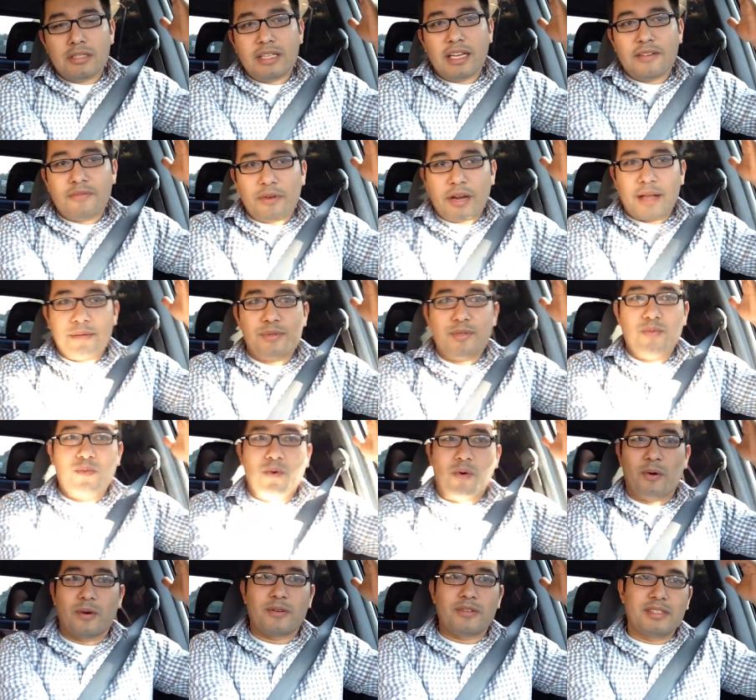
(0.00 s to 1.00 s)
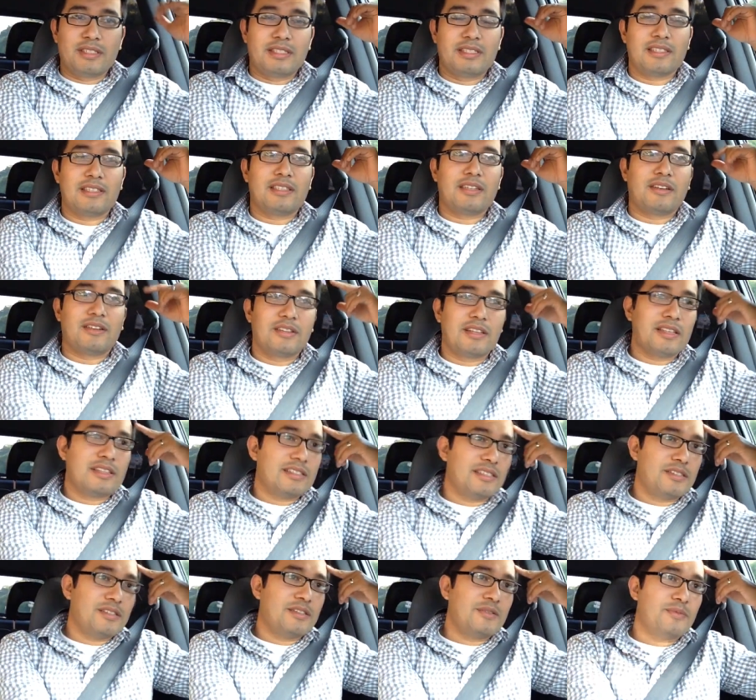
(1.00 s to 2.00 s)
Dave Ramsey warns, you know,
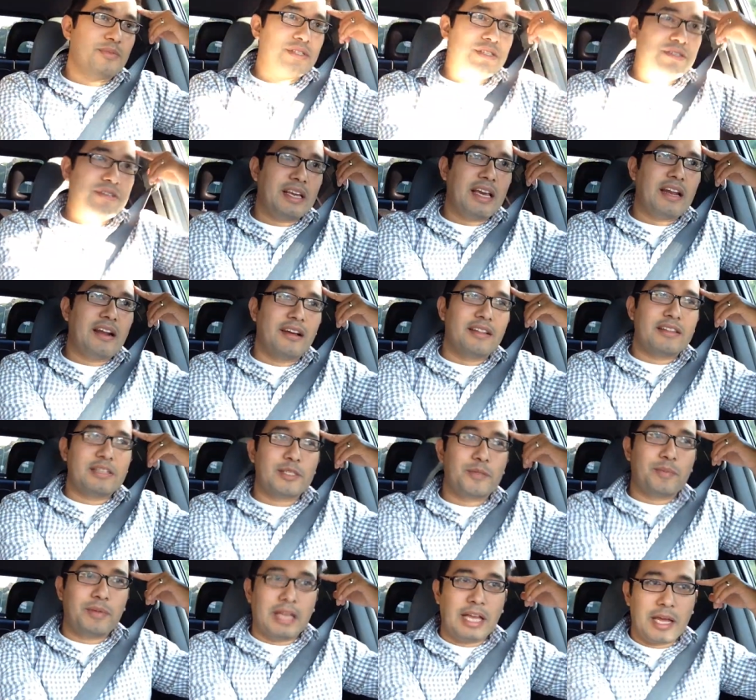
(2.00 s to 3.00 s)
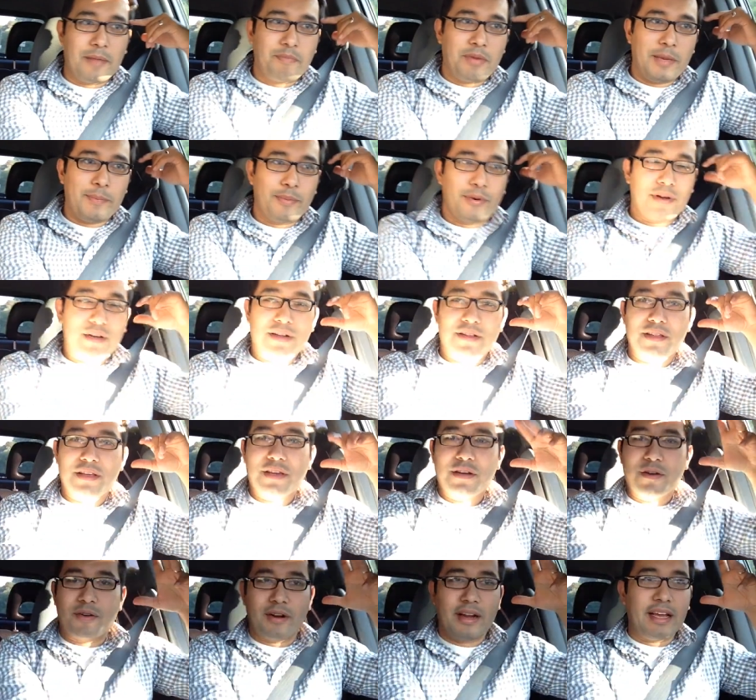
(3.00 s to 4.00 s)
these, when you get on this plan, people are going to
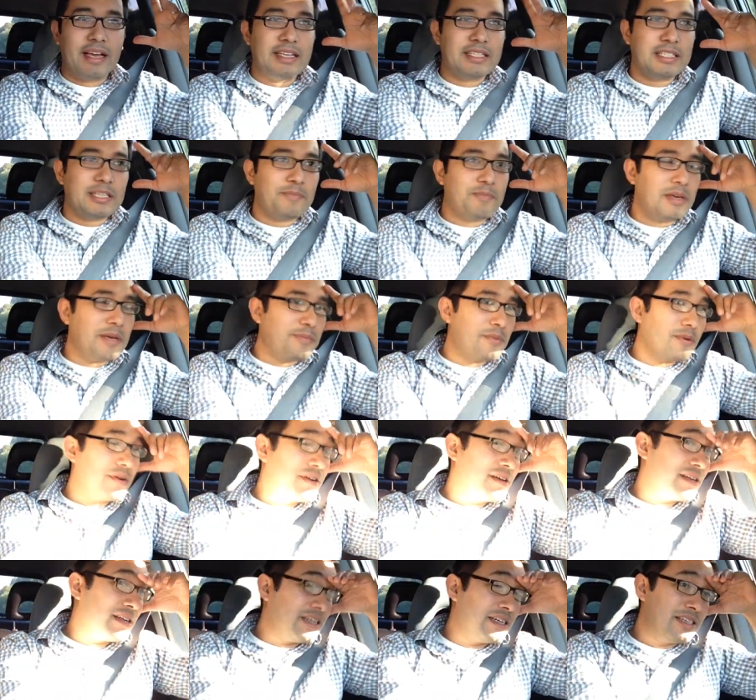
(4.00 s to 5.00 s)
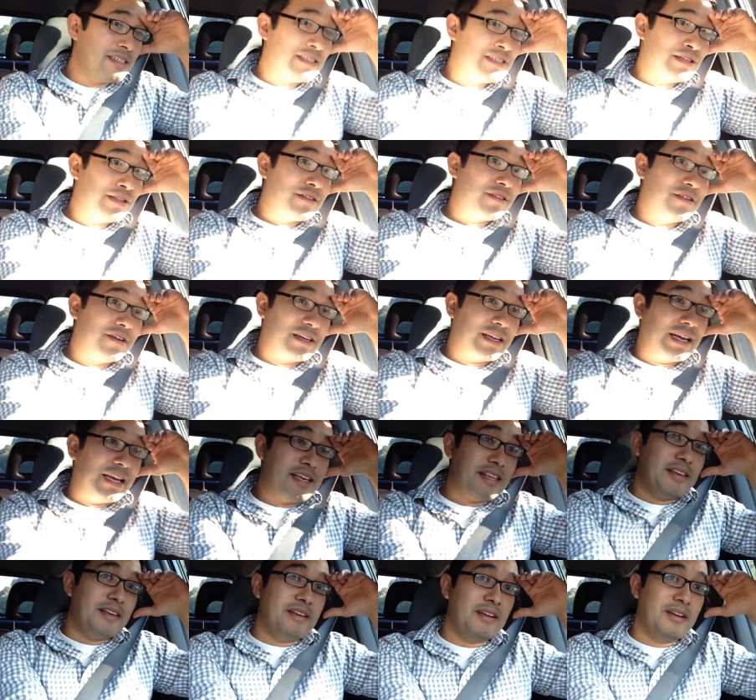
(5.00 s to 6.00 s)
think you're crazy. People are going to look
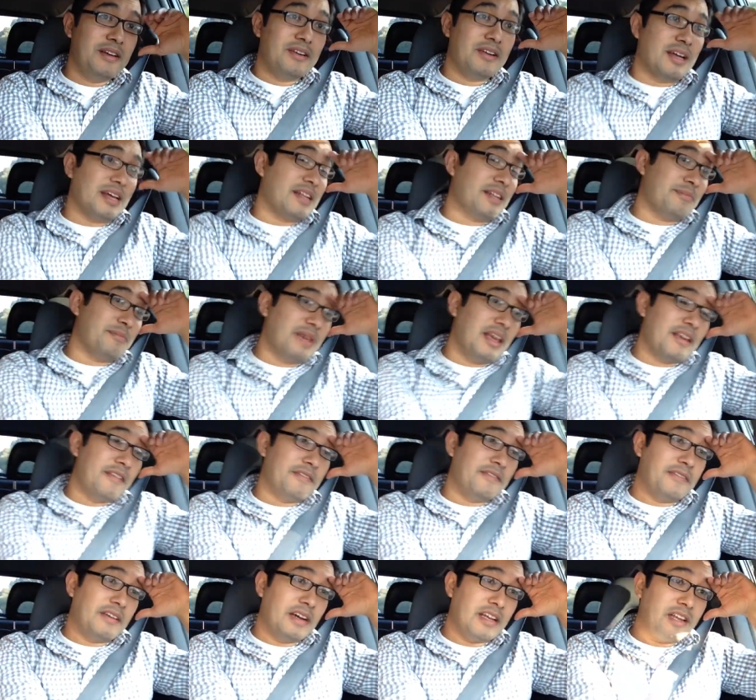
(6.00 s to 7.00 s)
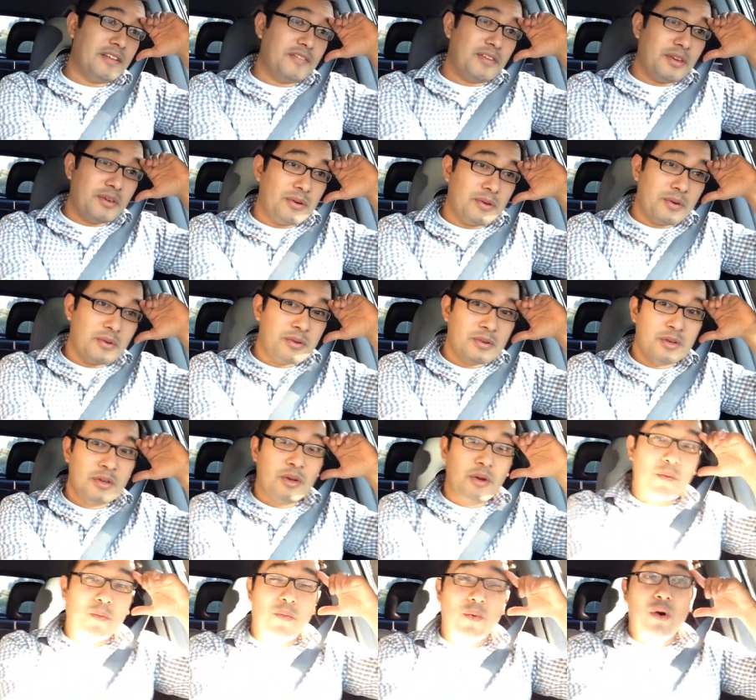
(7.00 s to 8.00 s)
at you and make fun of you.
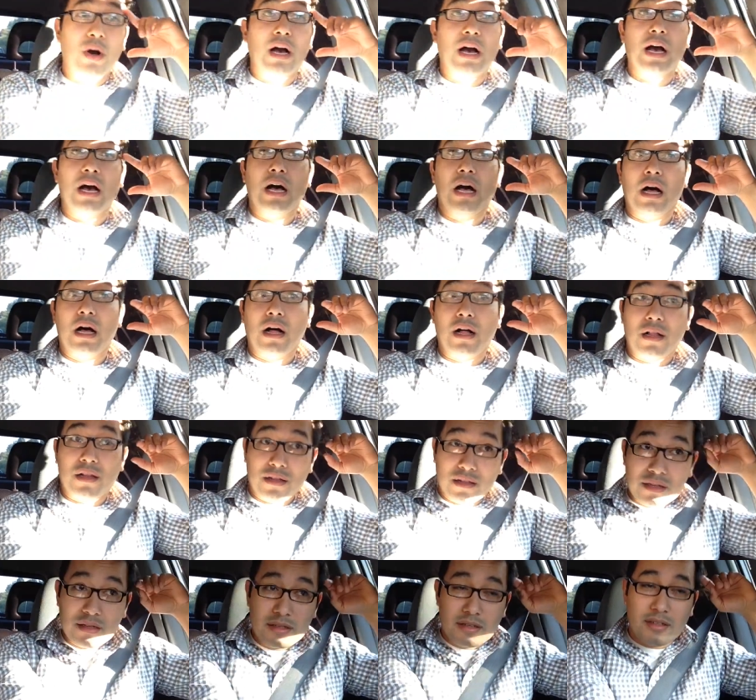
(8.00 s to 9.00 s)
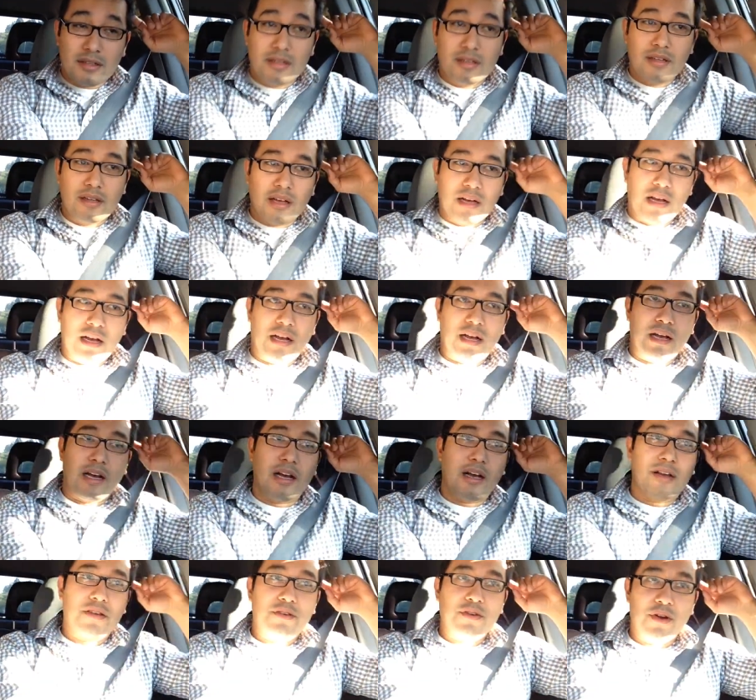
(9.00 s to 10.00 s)
Well,
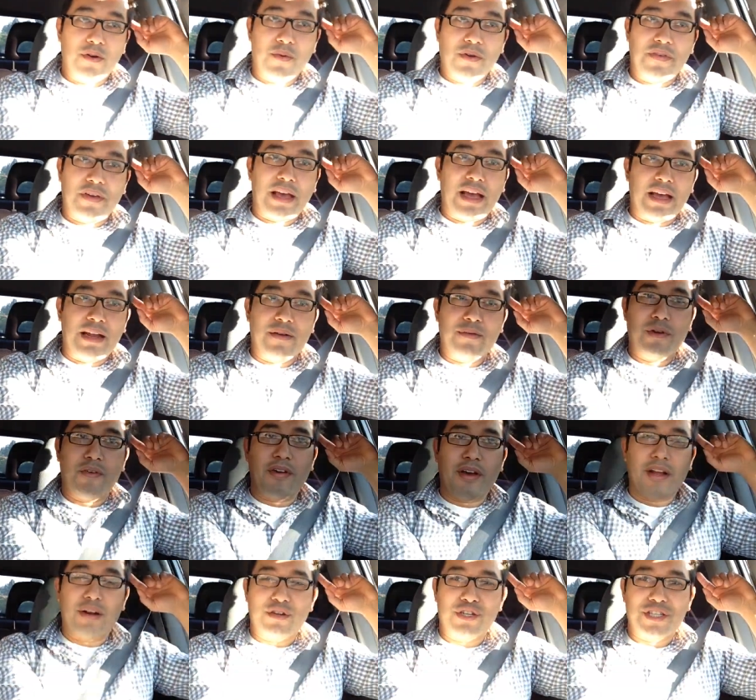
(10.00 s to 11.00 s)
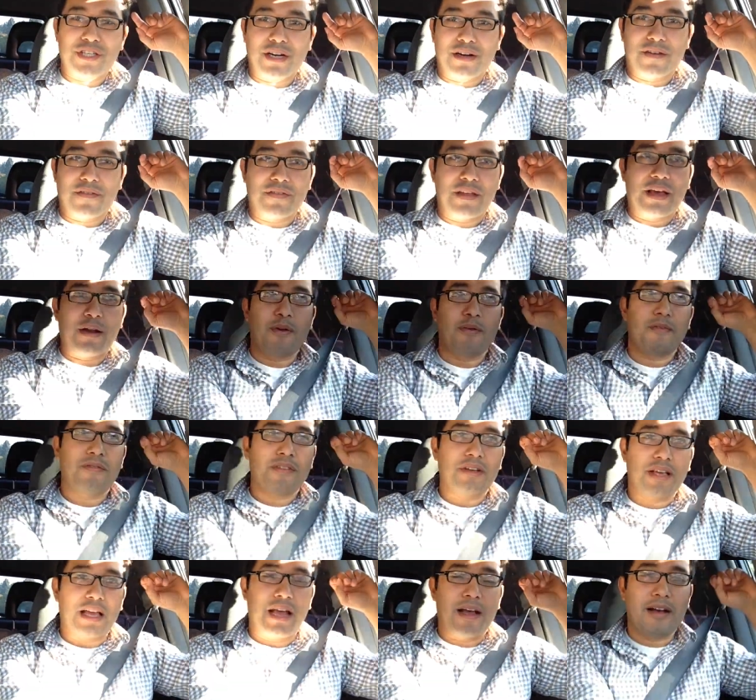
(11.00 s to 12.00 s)
uh, you know, we've had we've had our share of that over
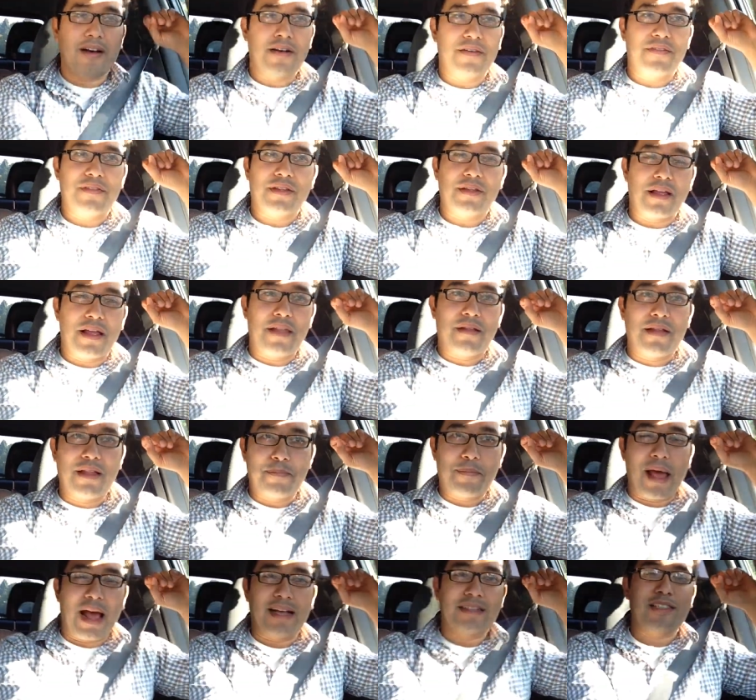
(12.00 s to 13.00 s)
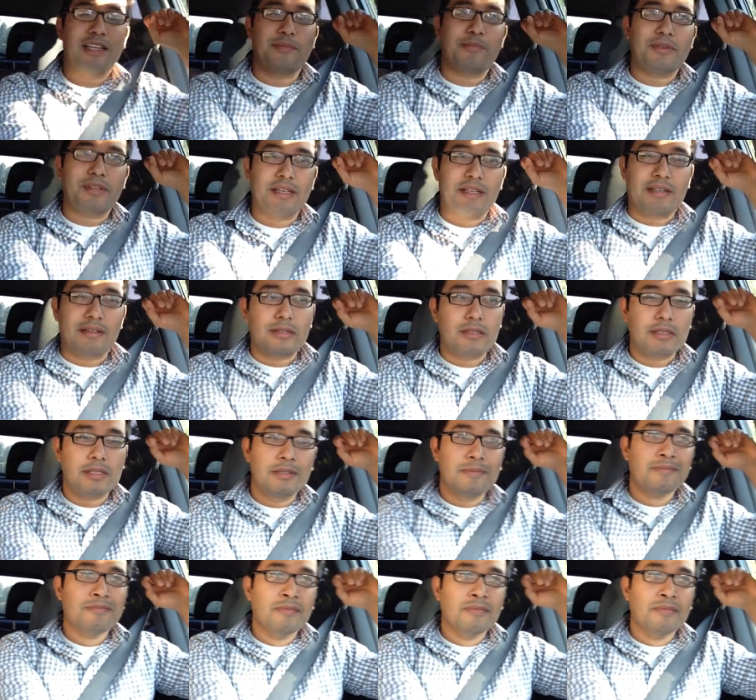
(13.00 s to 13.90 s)
the, of the, the past couple years.